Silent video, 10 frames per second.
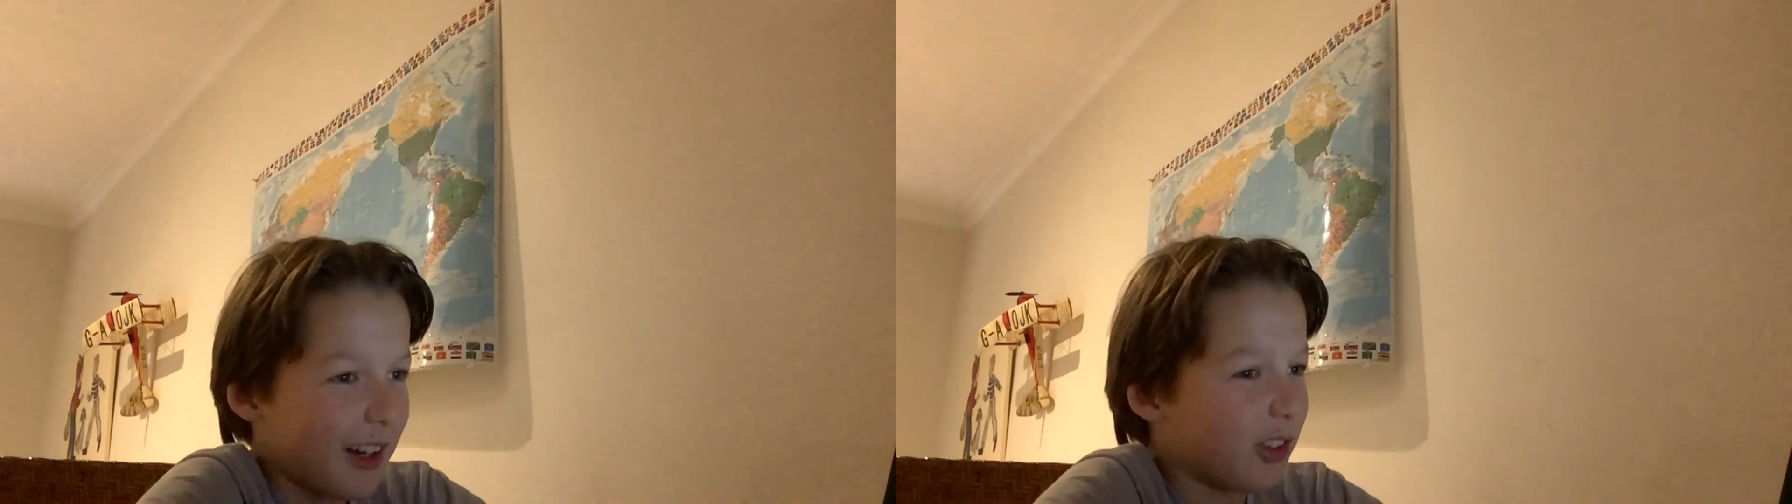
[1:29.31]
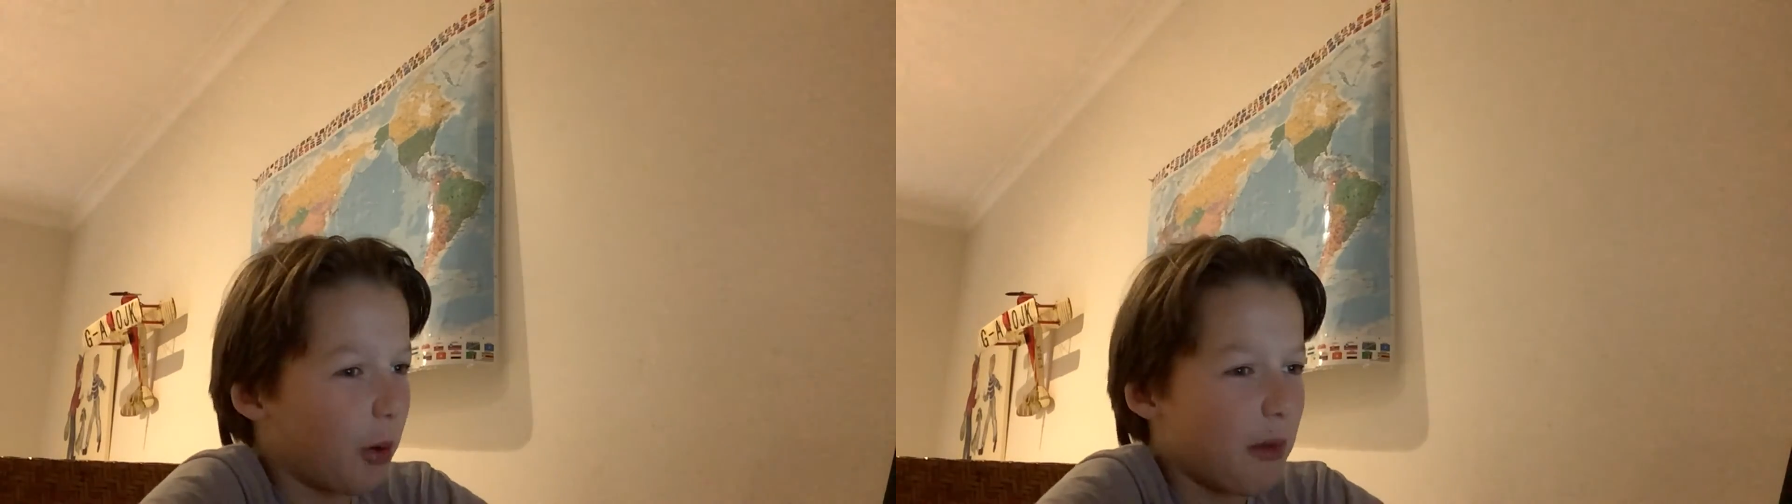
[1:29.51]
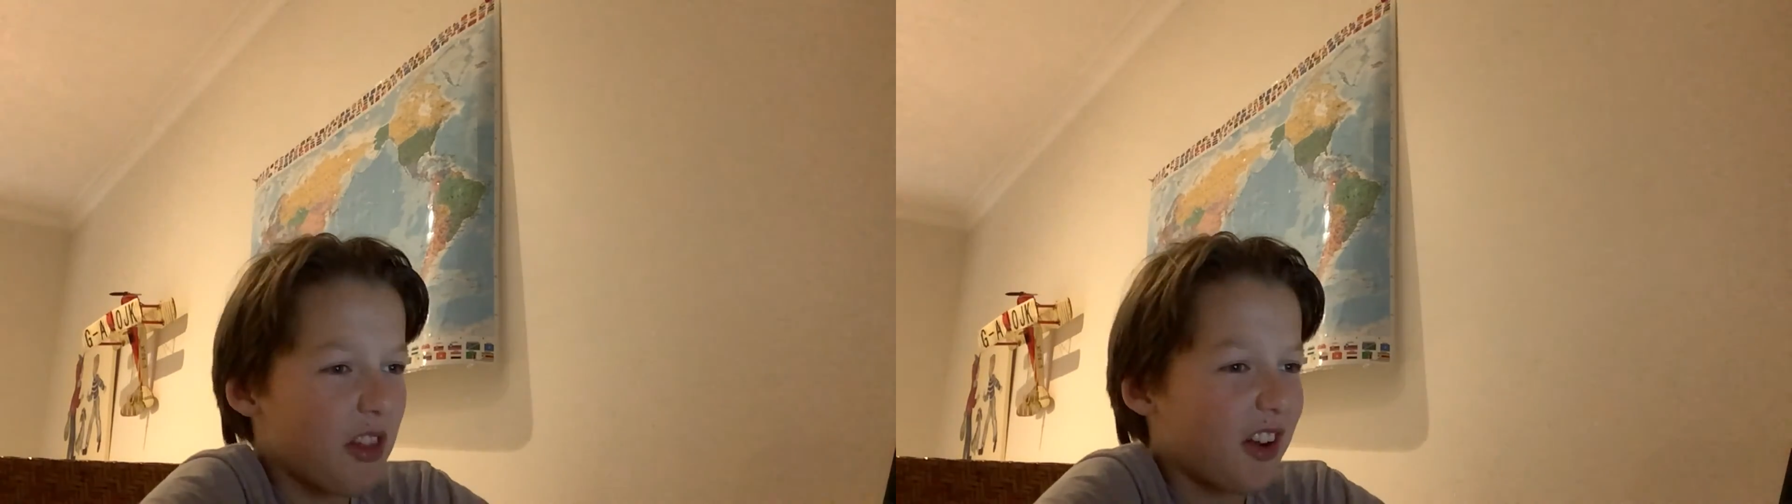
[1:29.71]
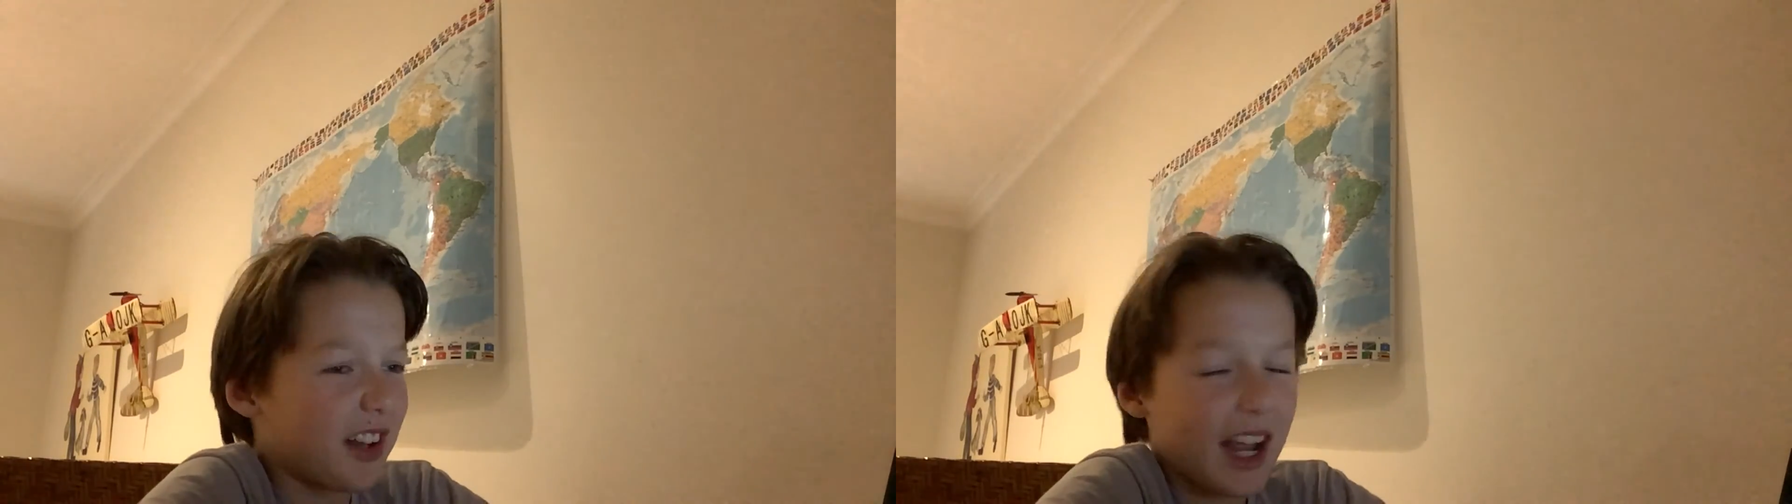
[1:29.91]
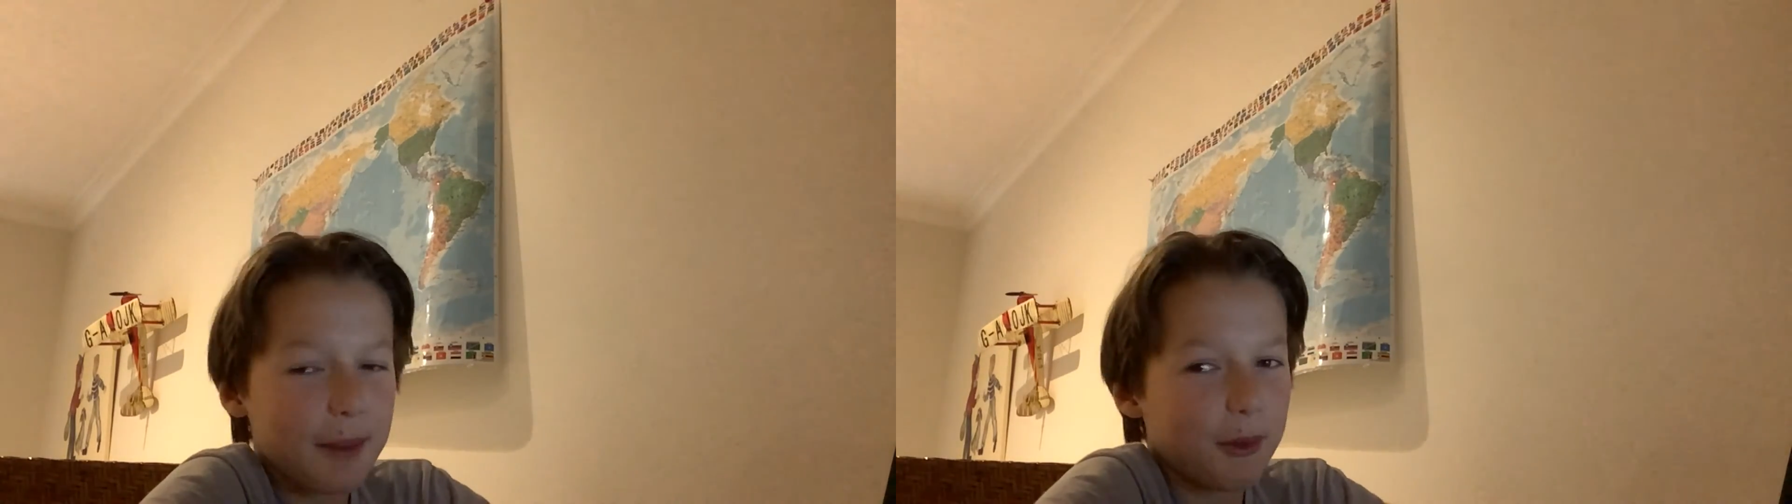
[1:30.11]
top of the
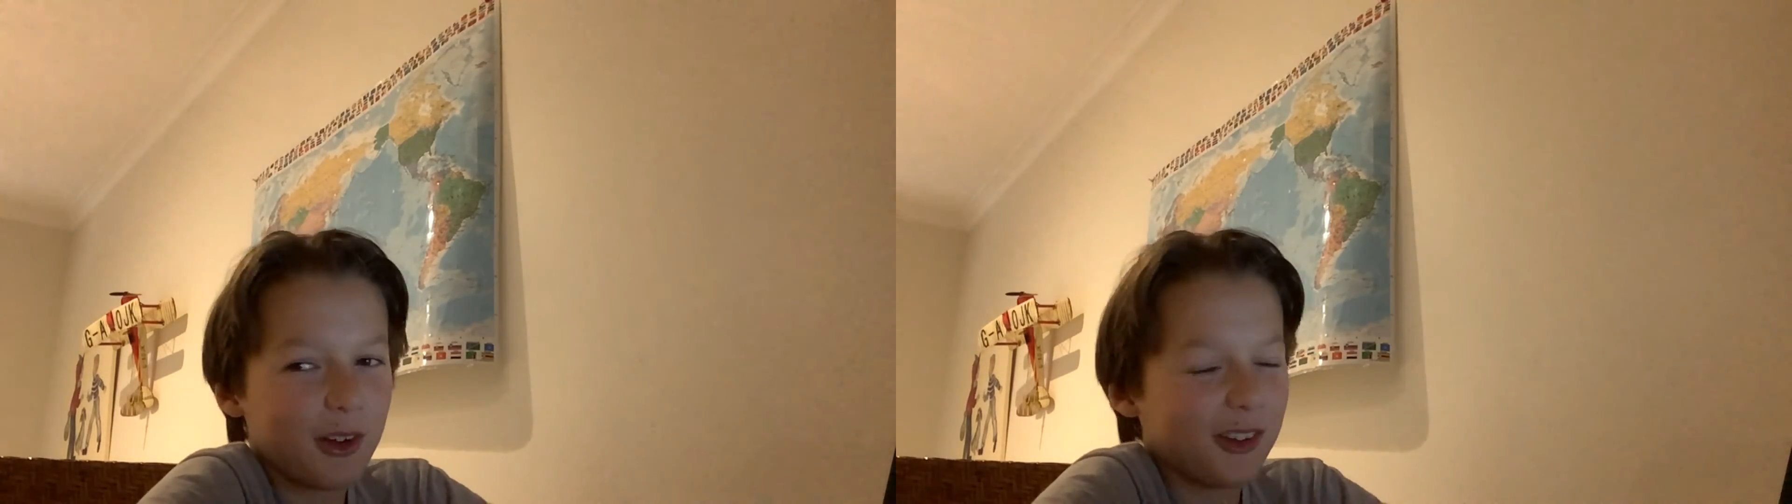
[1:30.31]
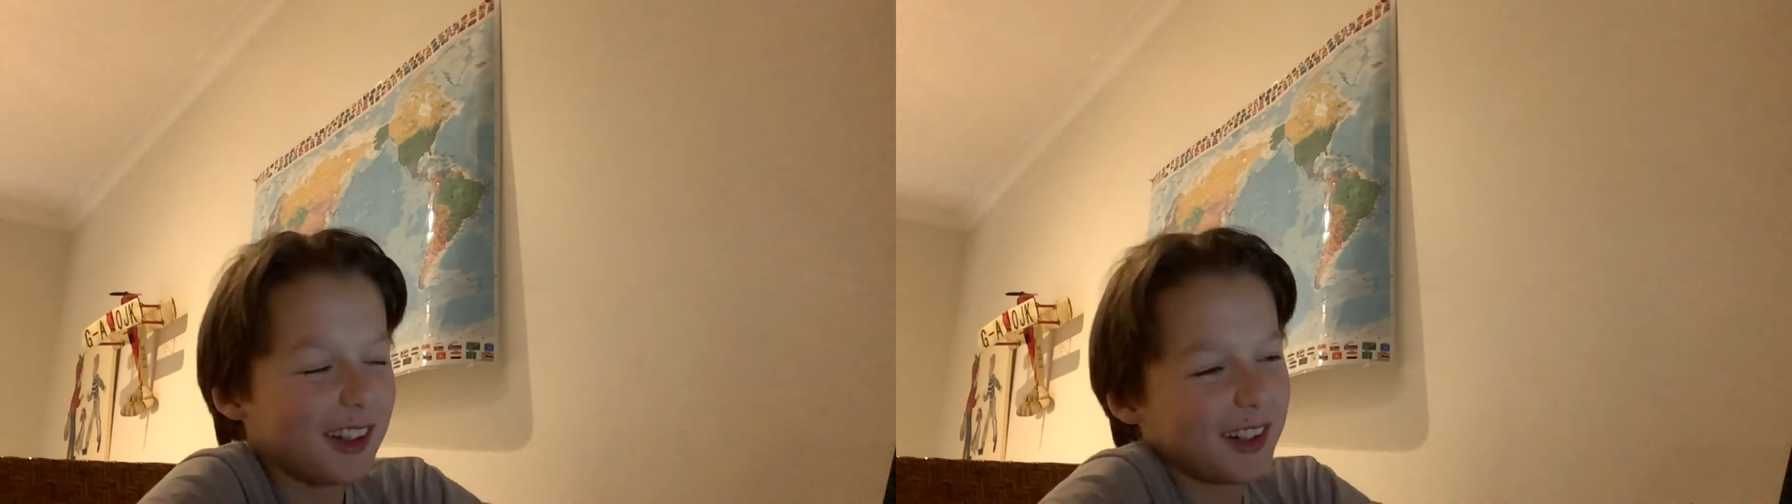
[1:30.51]
table, and